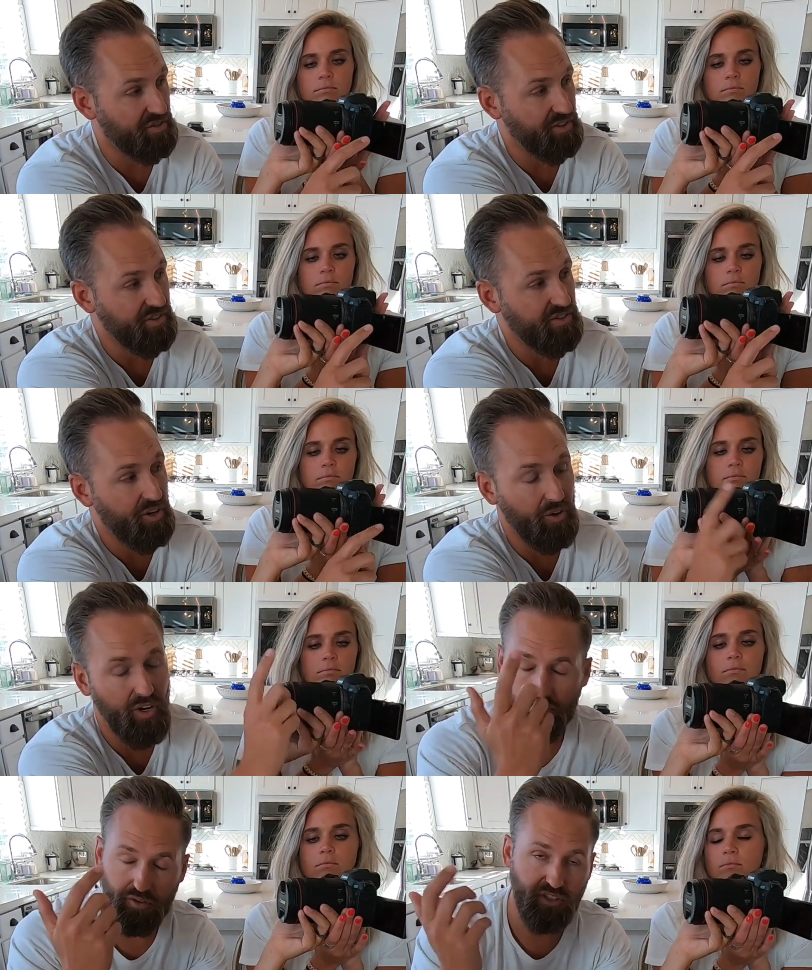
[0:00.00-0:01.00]
Speaker 1: screen. So
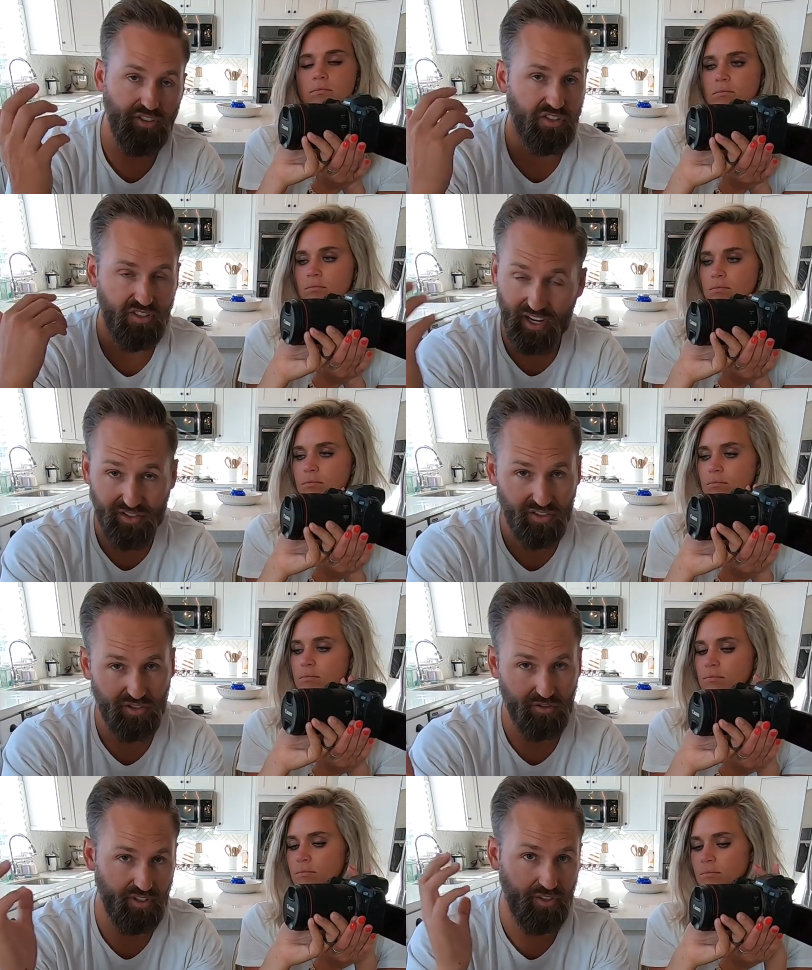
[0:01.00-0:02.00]
you can just touch the
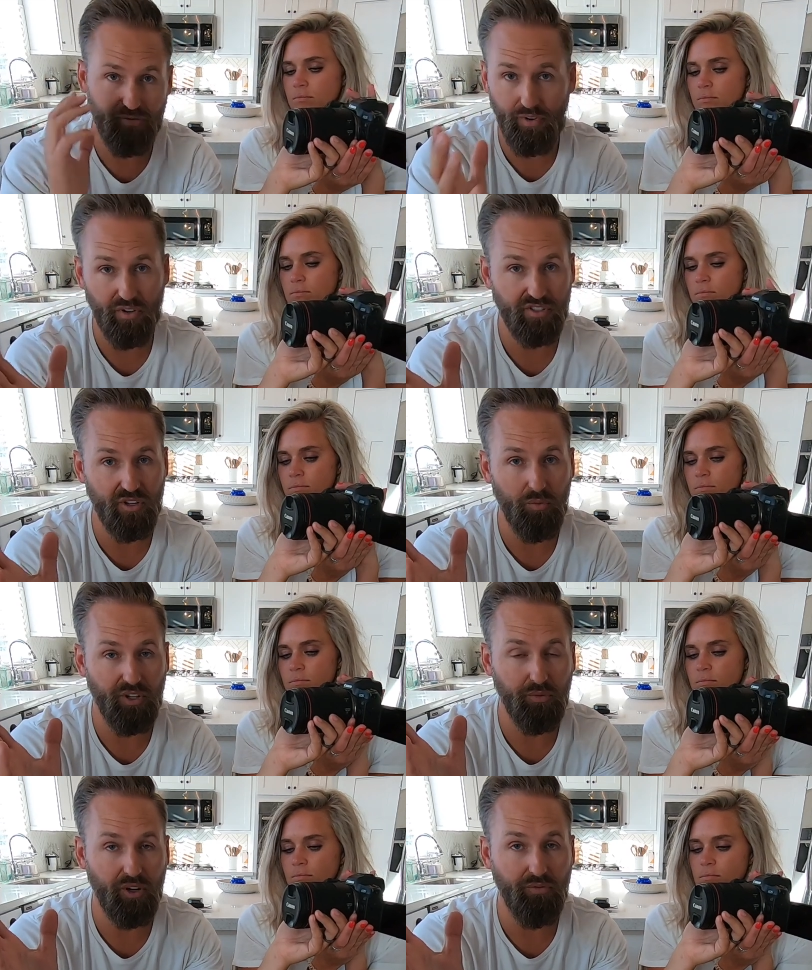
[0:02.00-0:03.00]
screen, focus on
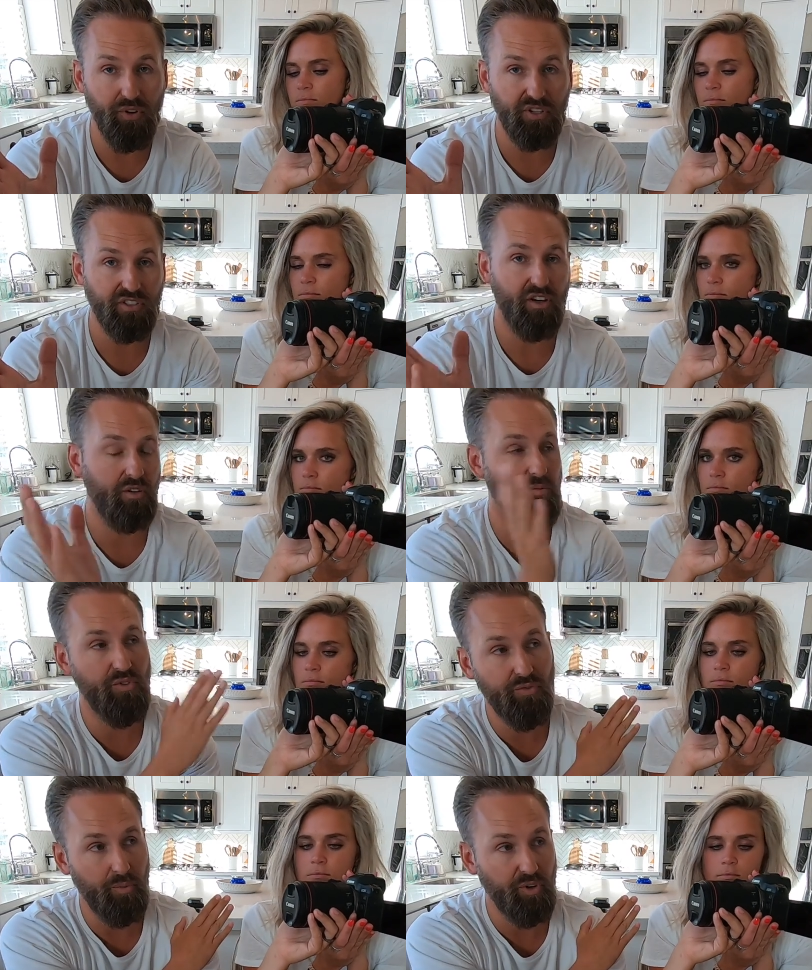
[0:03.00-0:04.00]
what you want to focus on,
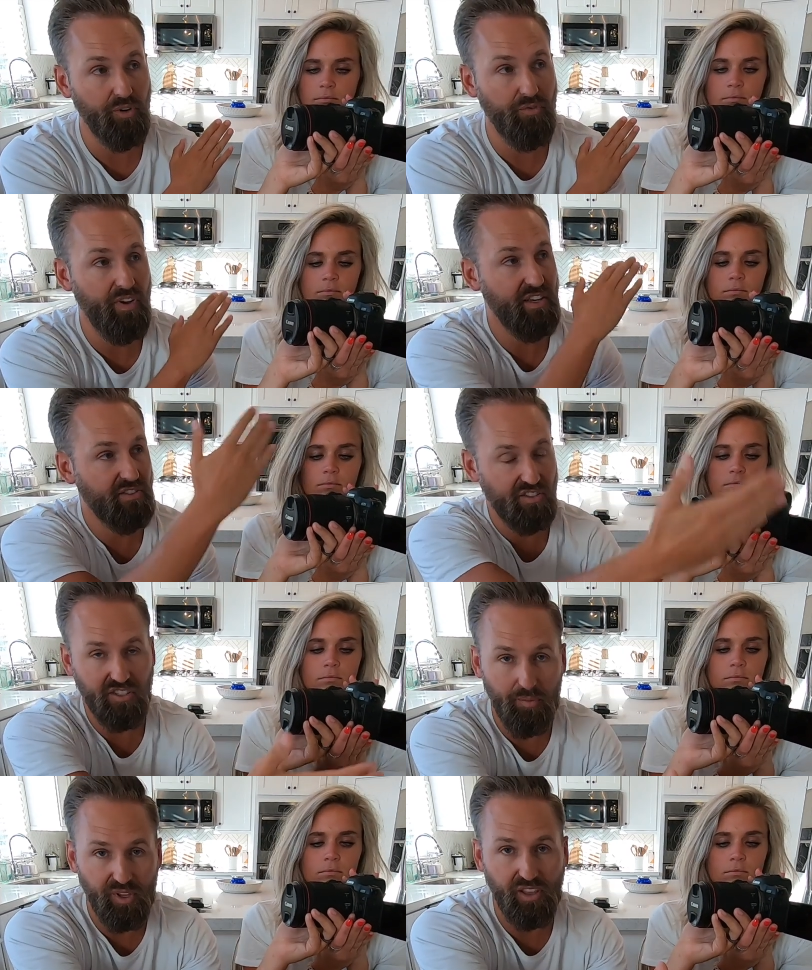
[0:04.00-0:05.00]
move from her face to
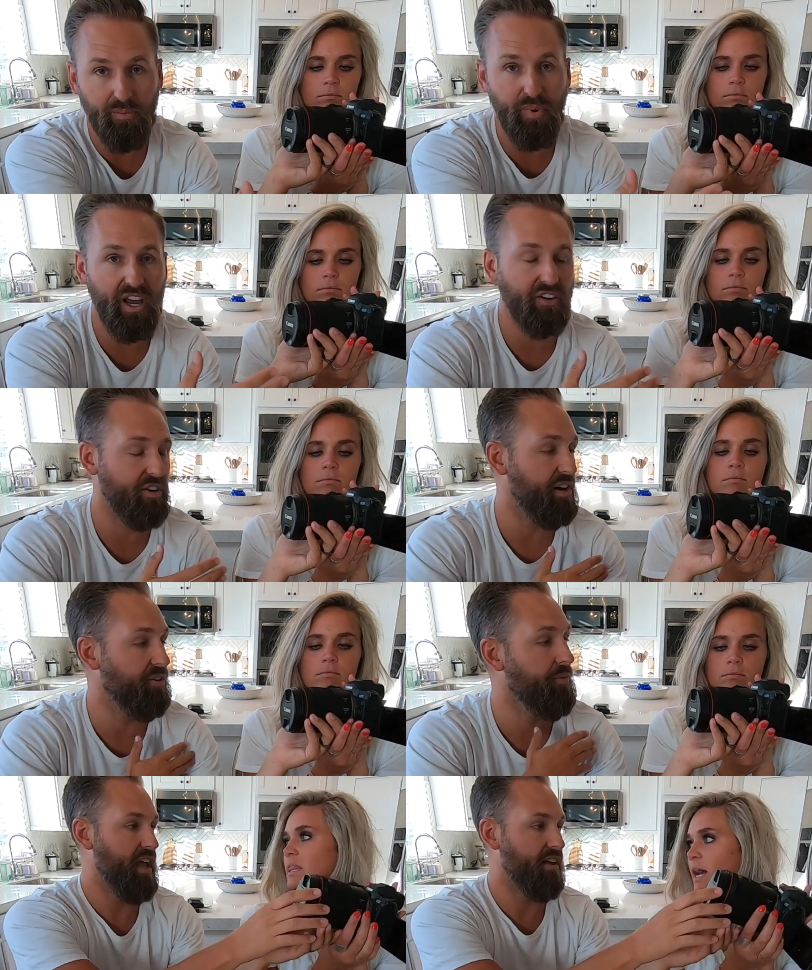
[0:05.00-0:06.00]
something in the
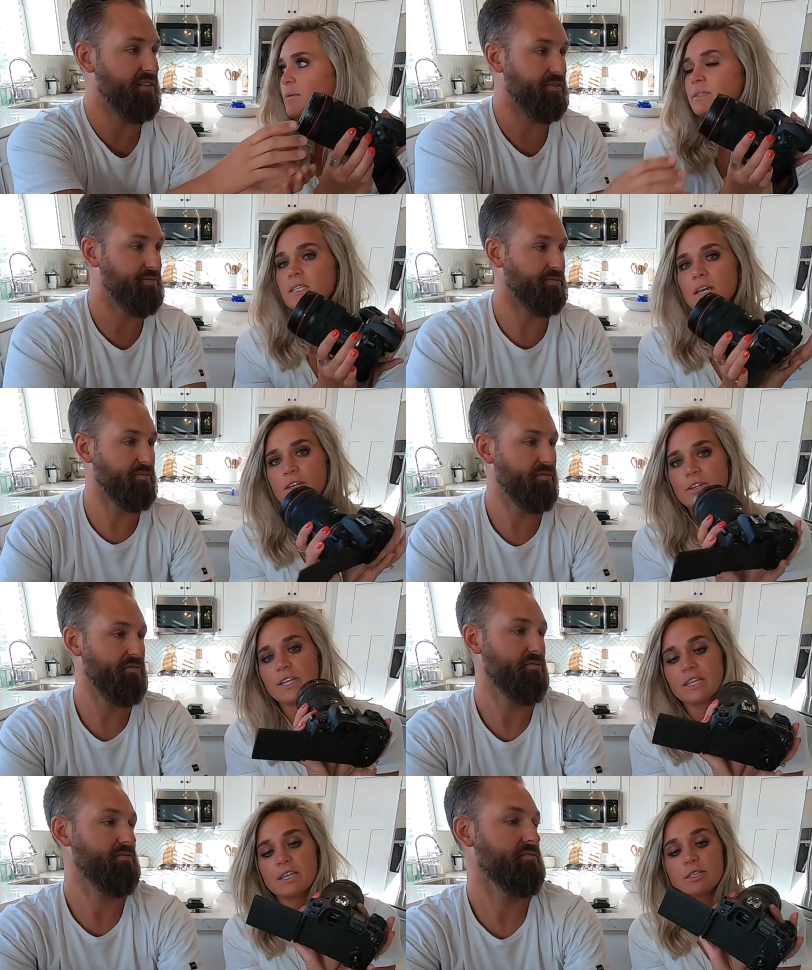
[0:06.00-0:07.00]
background.
Speaker 2: That was another
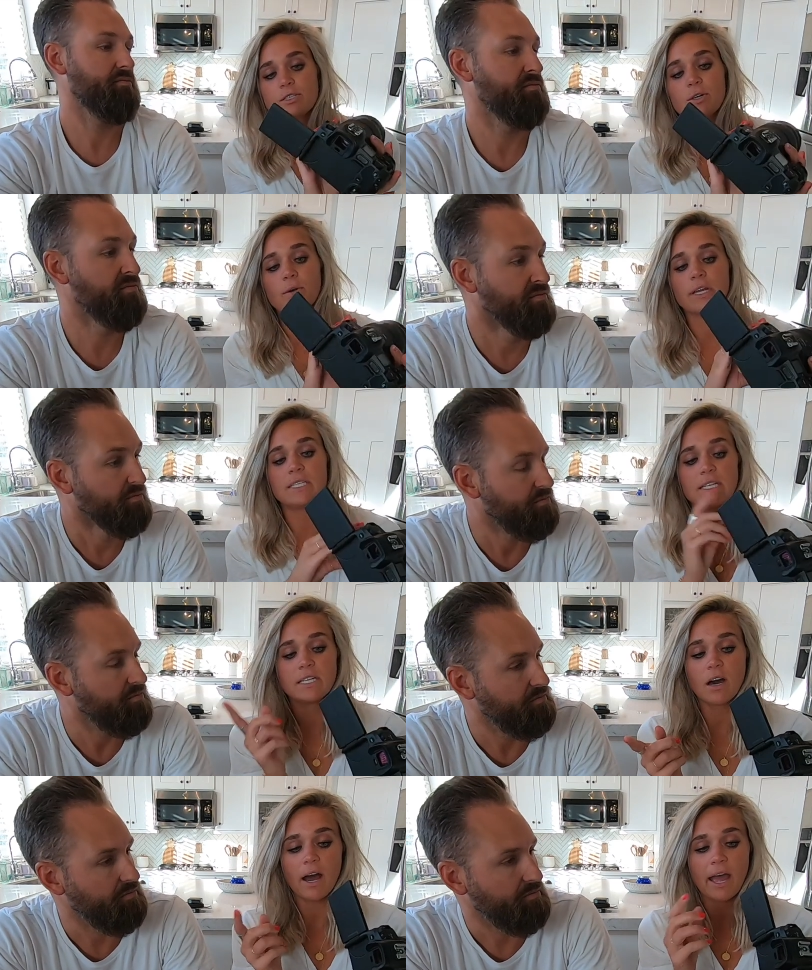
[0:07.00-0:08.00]
thing that the Sony
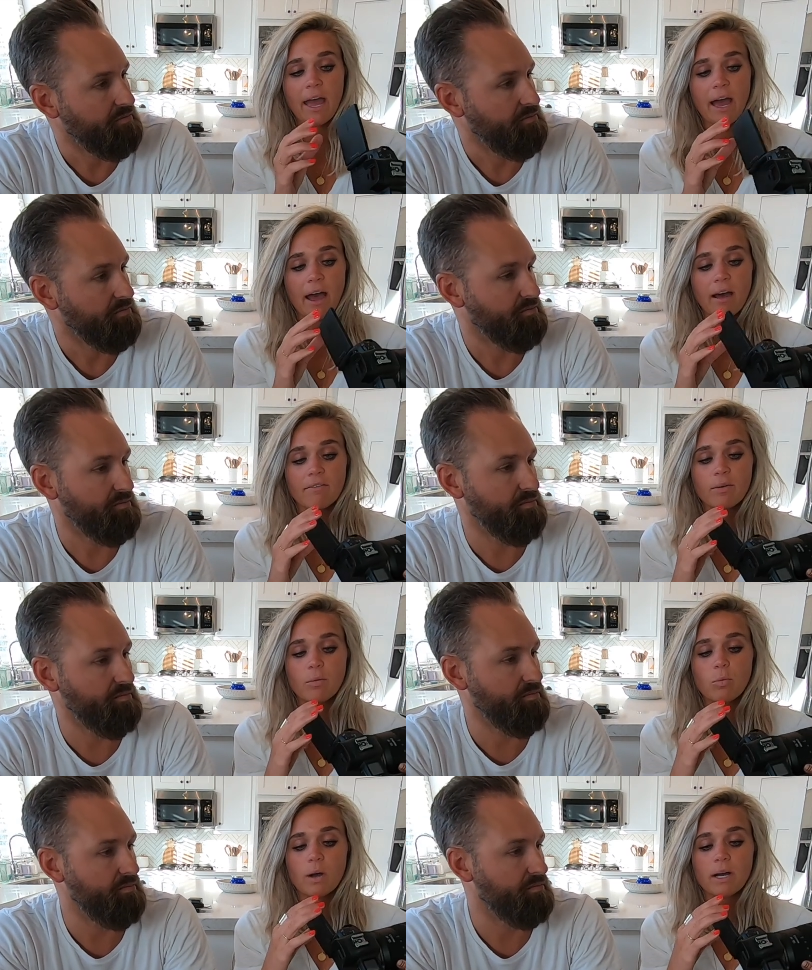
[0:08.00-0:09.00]
did not have
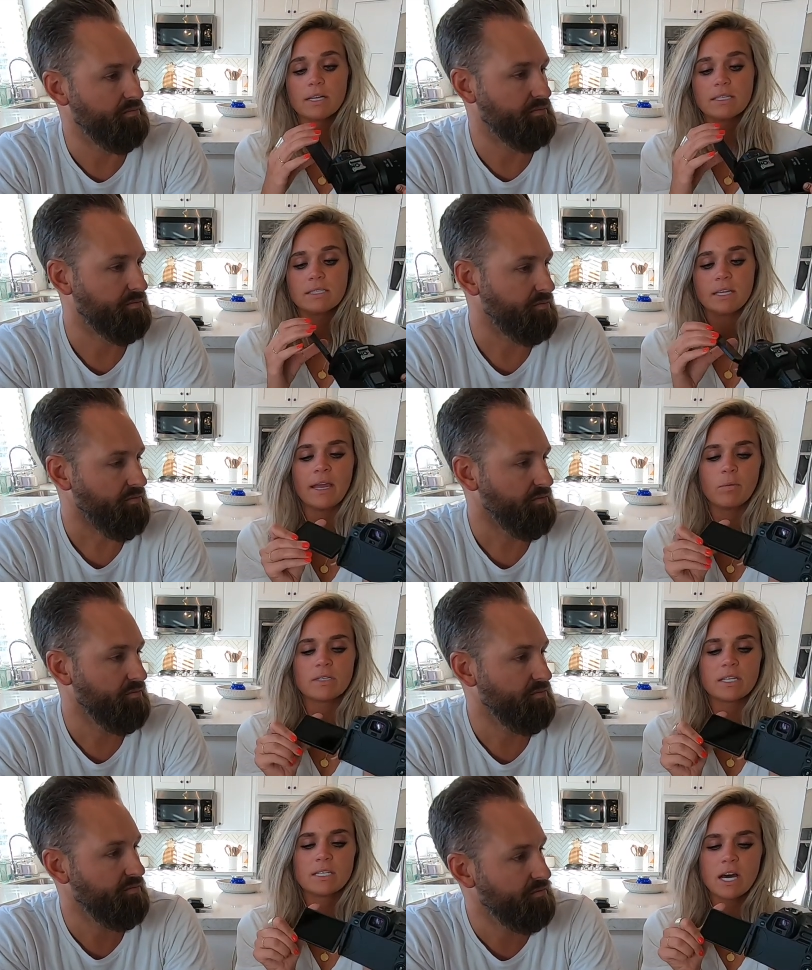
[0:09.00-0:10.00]
was it
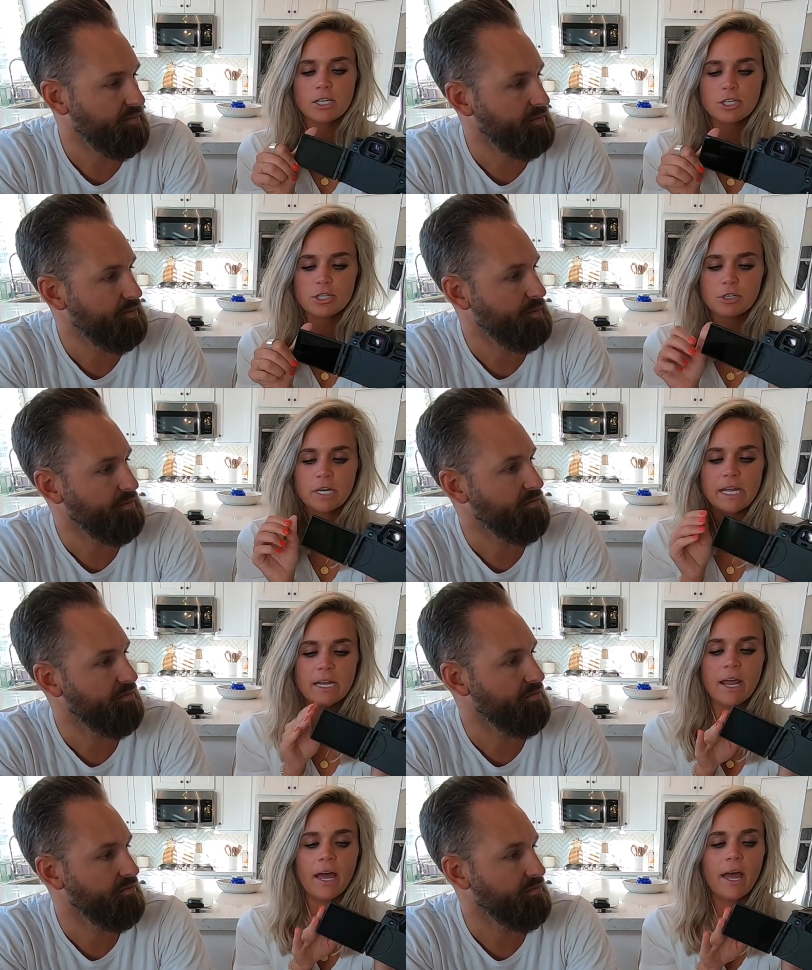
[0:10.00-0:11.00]
was a touch
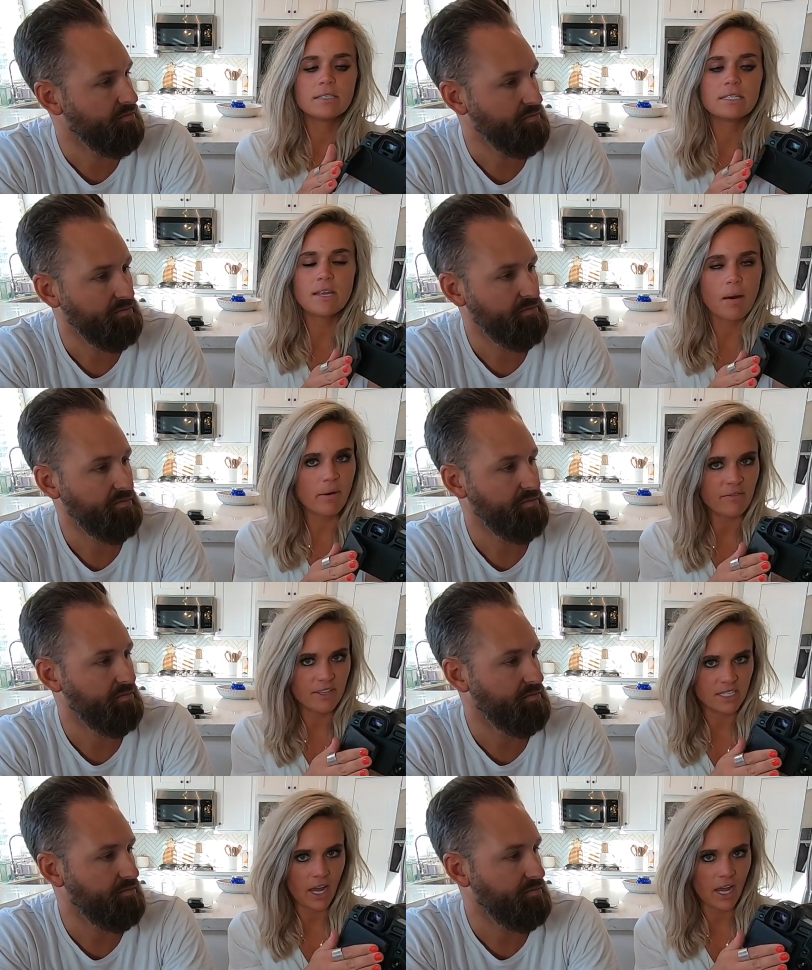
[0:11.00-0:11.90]
screen some of the